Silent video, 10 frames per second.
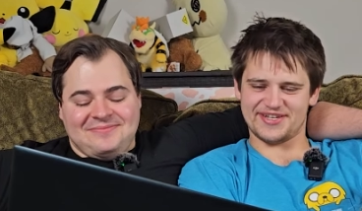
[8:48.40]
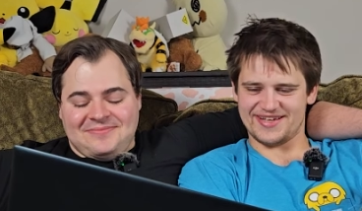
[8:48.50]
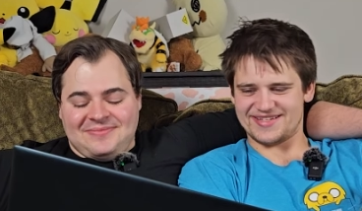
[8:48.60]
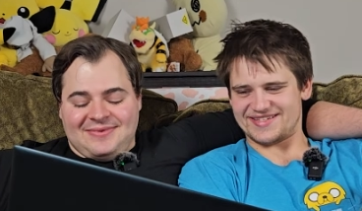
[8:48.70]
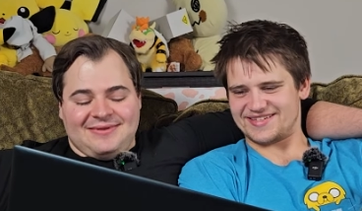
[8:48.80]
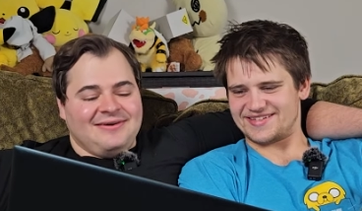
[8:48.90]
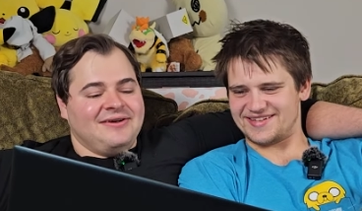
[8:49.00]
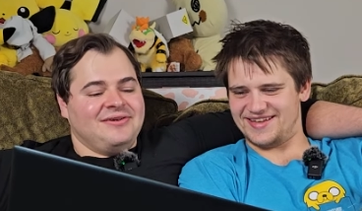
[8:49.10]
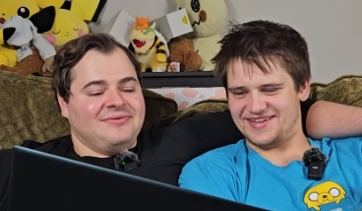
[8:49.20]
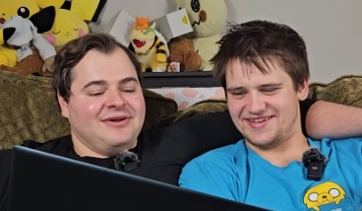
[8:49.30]
Speaker 1: All
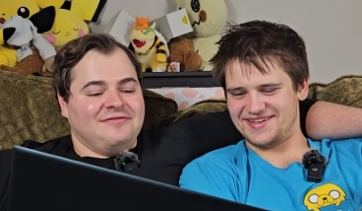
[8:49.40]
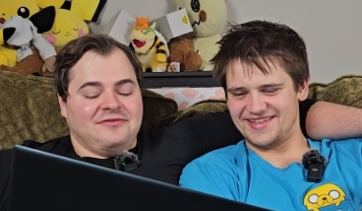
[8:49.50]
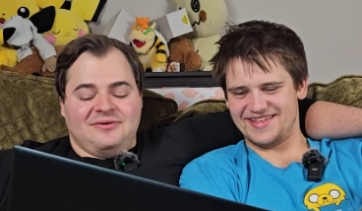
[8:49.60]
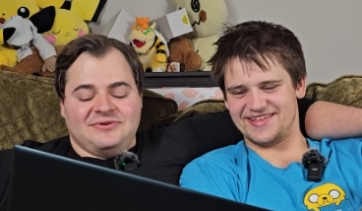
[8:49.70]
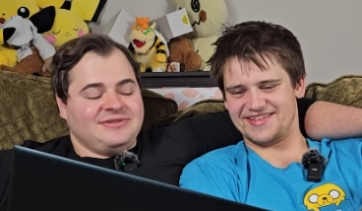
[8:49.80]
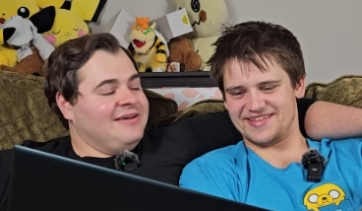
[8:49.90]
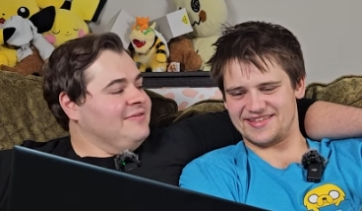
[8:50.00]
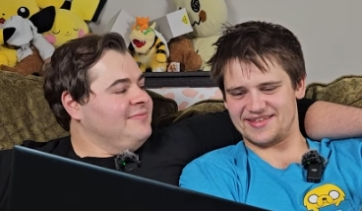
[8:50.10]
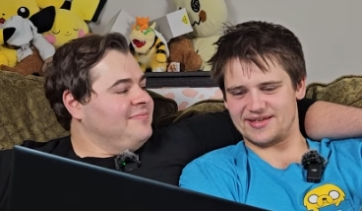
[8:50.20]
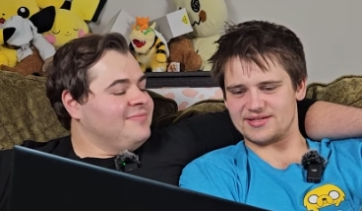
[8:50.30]
right, you ready for number
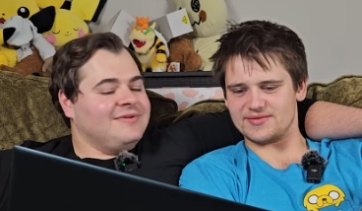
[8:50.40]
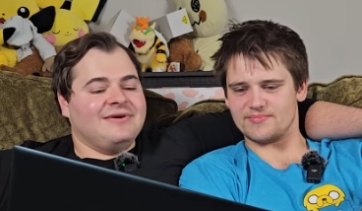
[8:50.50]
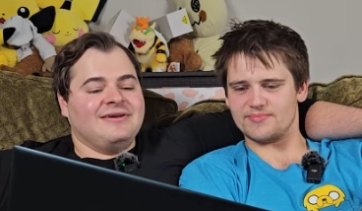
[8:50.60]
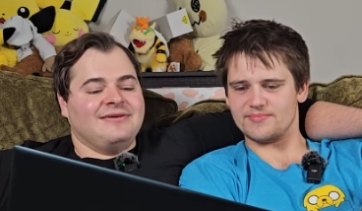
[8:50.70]
7? Yes. All right,